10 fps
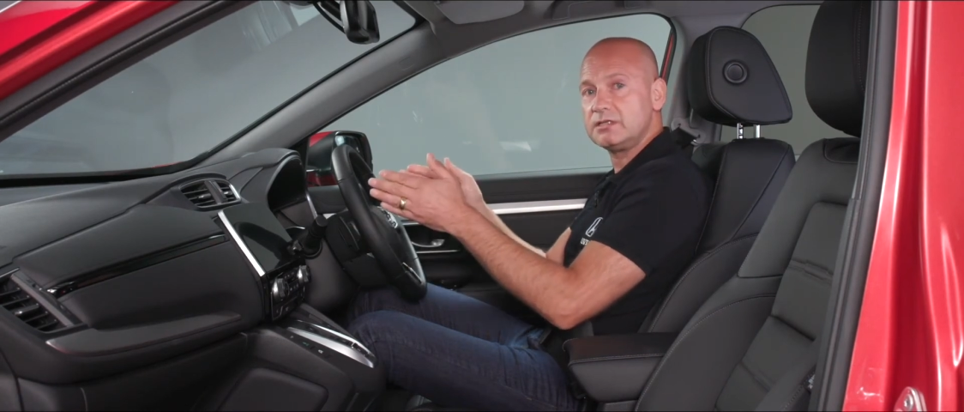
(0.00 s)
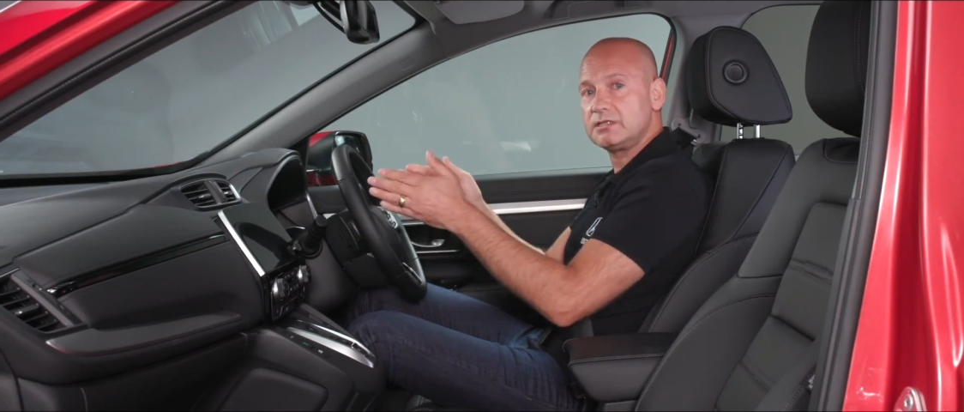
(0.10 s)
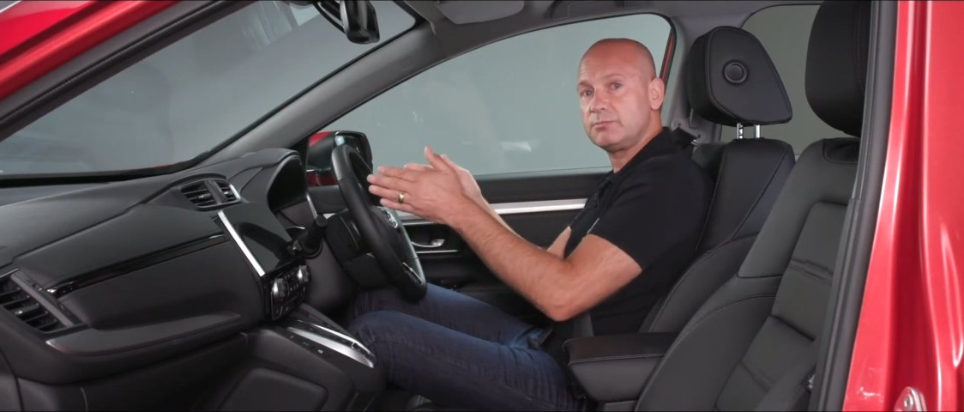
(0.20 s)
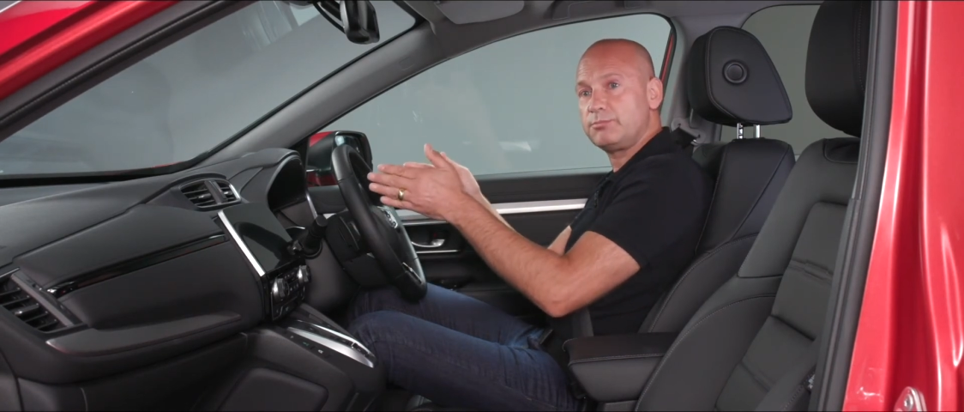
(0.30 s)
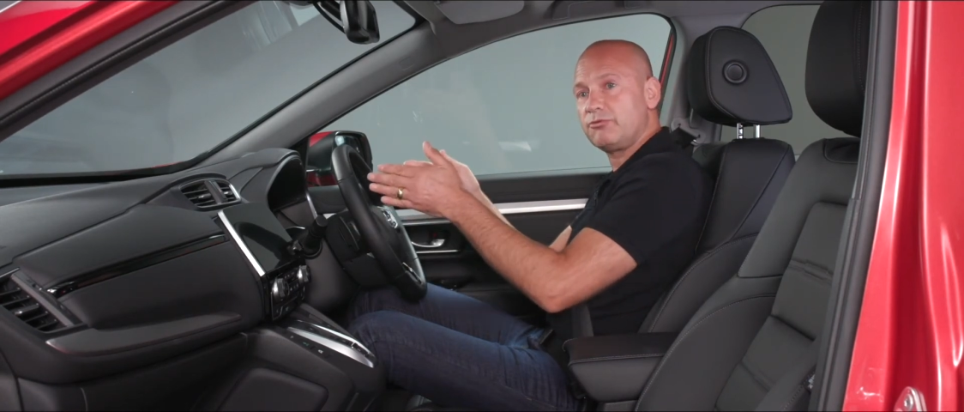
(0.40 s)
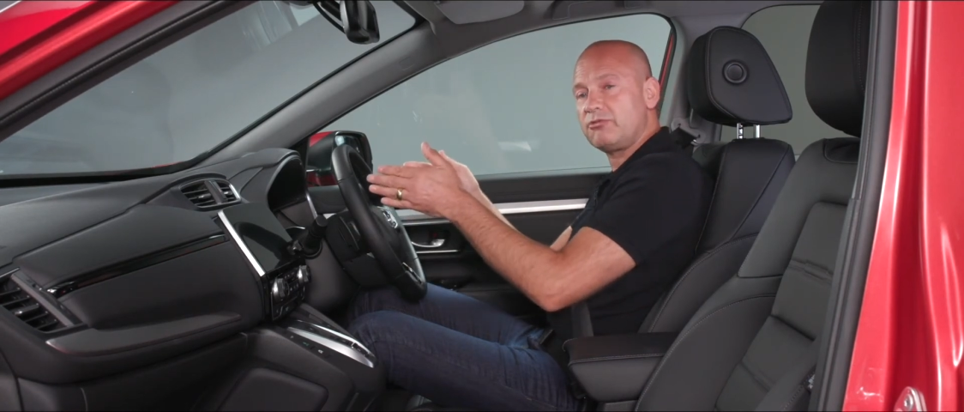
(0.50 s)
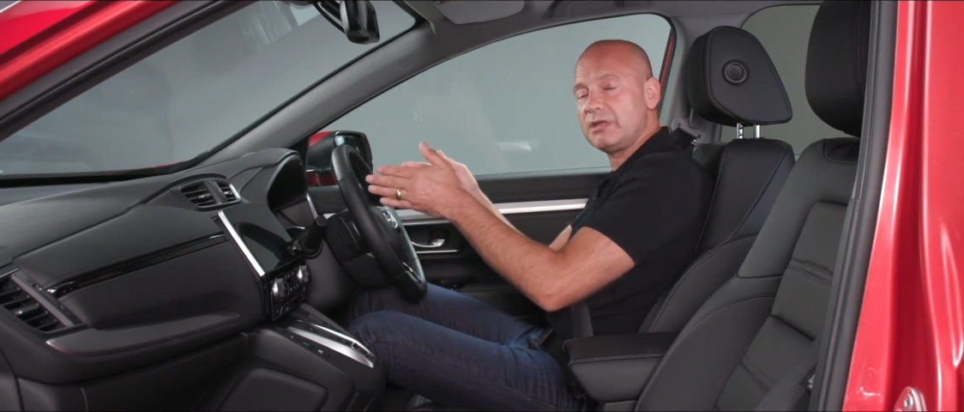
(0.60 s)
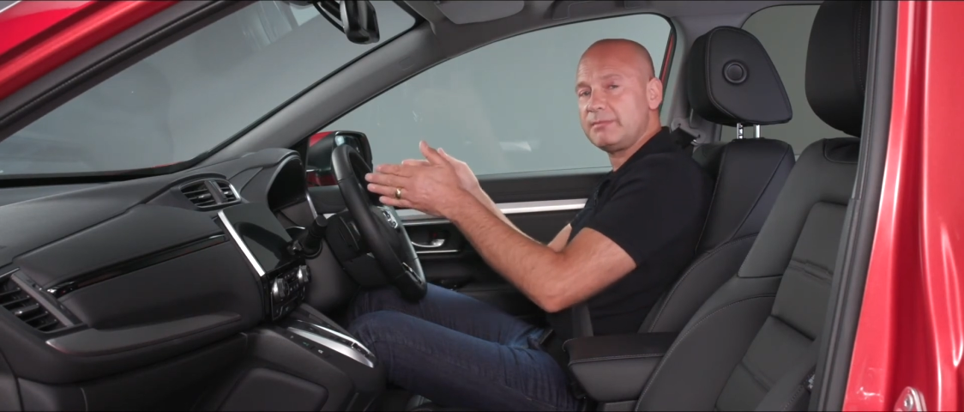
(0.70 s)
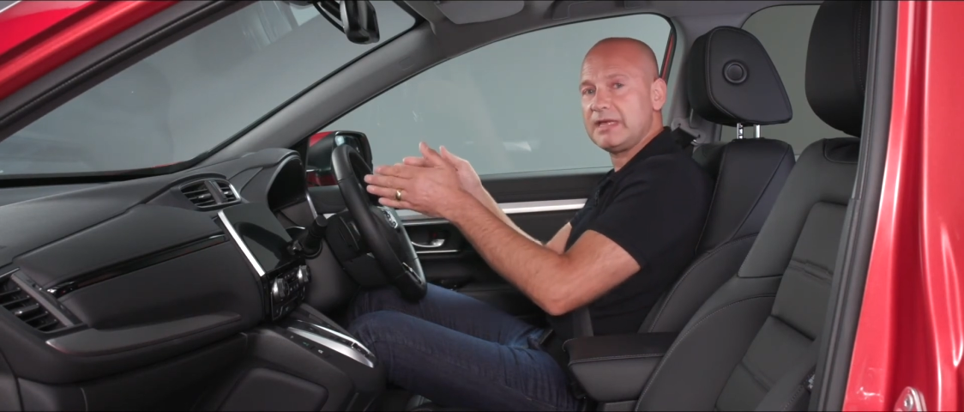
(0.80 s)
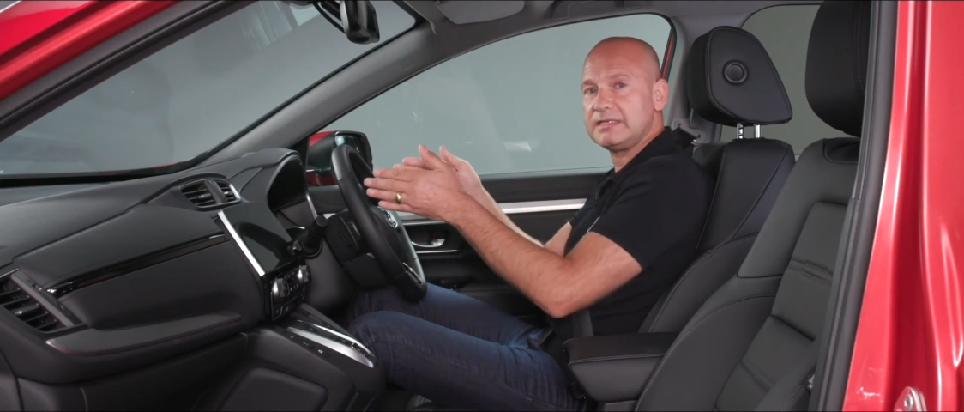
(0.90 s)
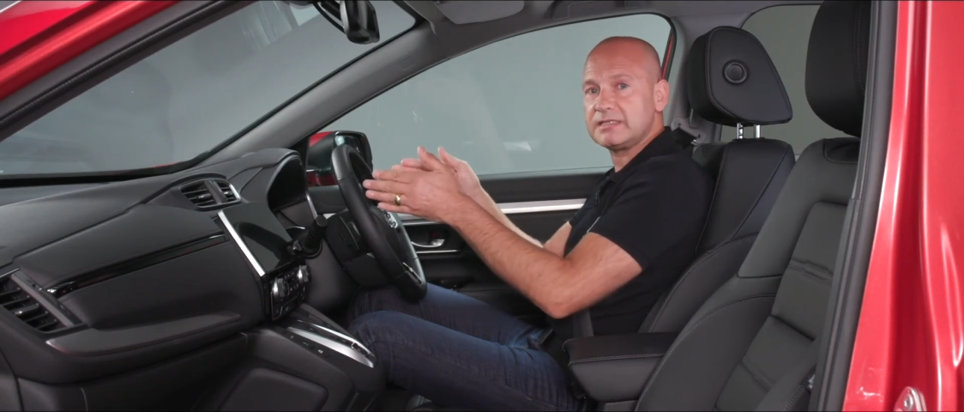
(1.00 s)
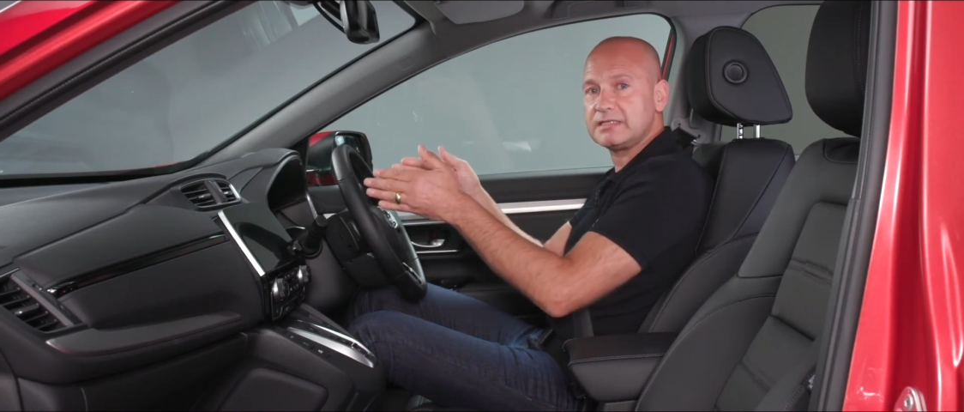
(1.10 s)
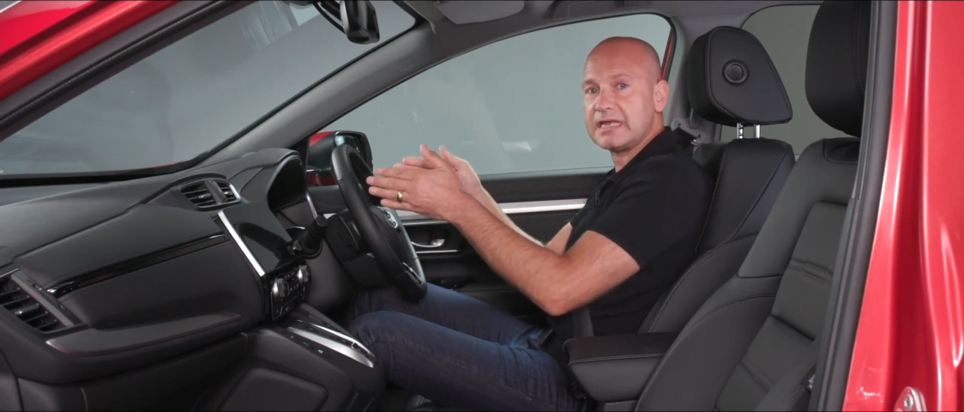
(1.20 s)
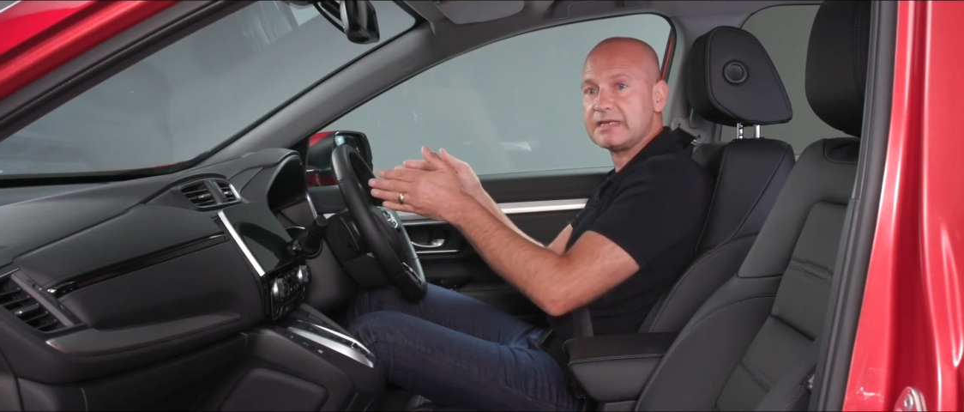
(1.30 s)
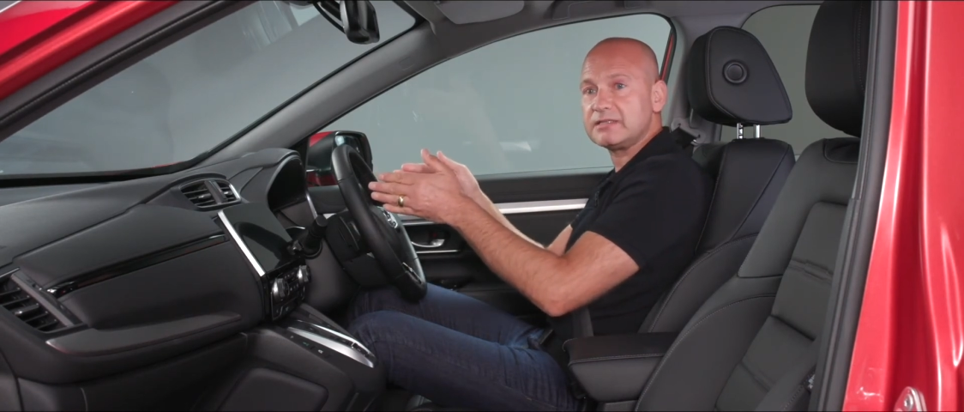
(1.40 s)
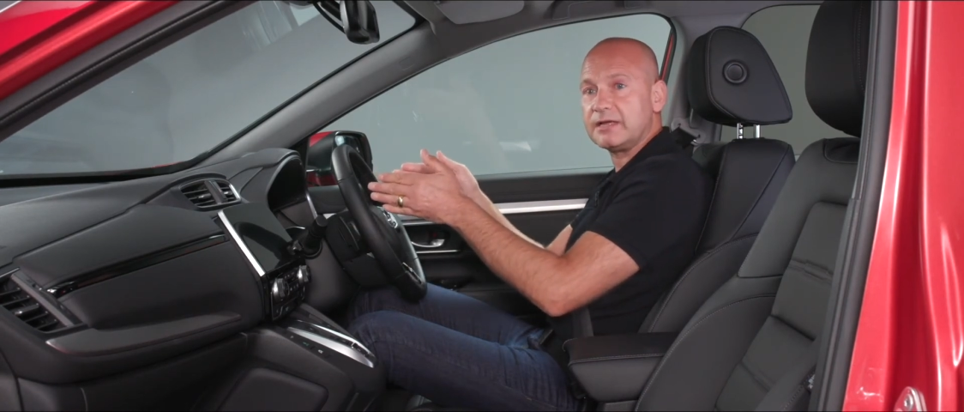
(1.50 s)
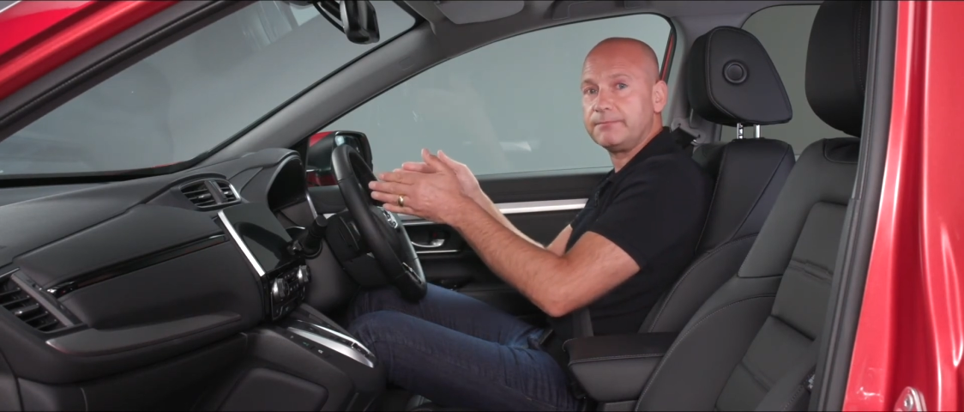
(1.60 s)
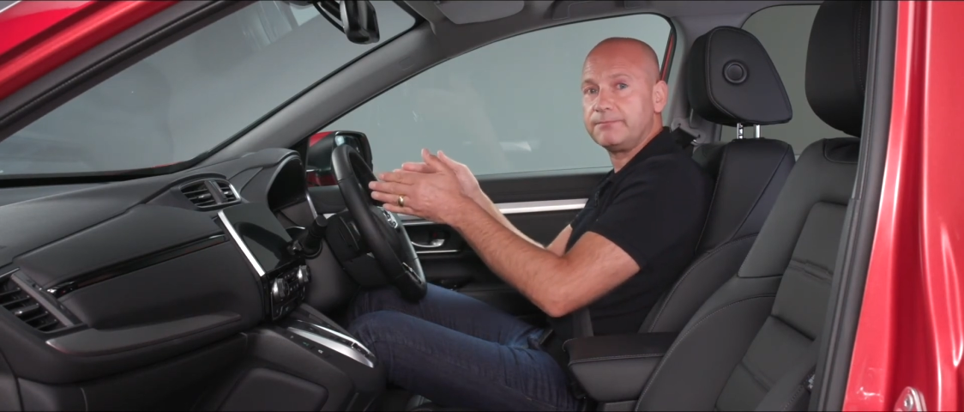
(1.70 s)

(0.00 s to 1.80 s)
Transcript: to bring me into the centre.